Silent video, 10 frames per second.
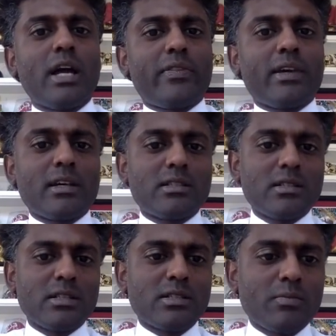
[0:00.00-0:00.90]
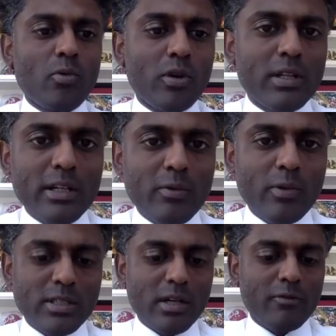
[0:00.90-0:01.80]
I think it's more clear
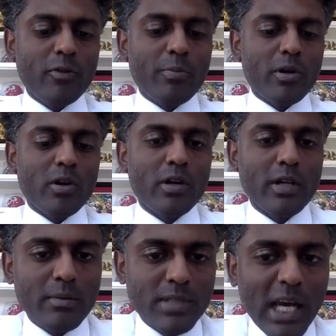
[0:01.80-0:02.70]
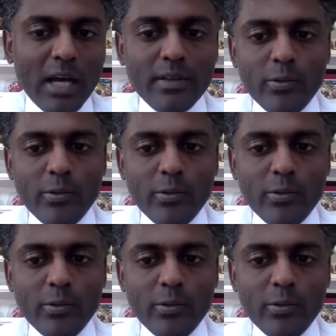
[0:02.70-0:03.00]
once our football card comes out,